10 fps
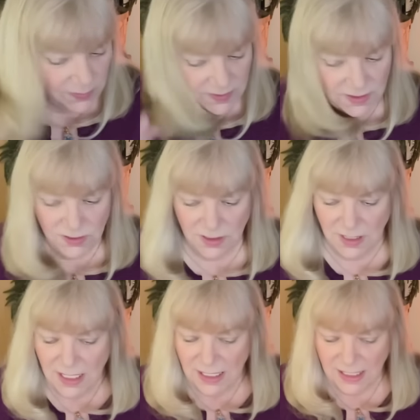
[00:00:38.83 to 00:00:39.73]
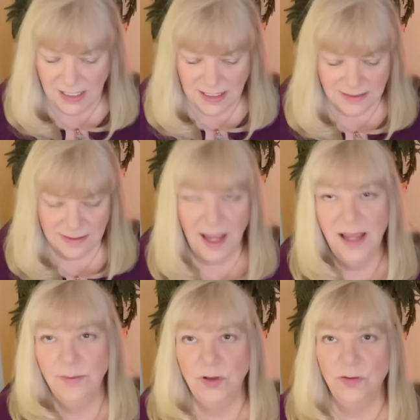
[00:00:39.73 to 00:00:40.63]
position. It is
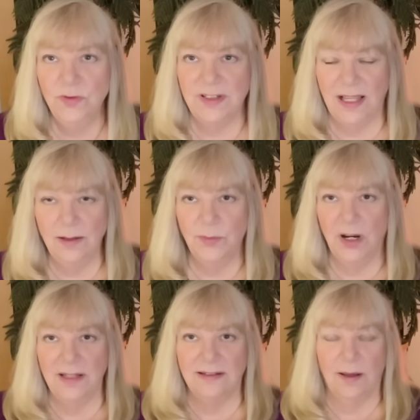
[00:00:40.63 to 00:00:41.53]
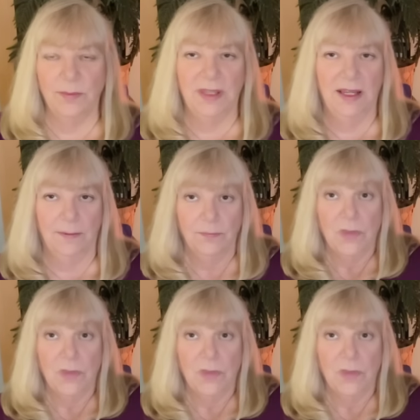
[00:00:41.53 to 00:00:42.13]
time to celebrate something.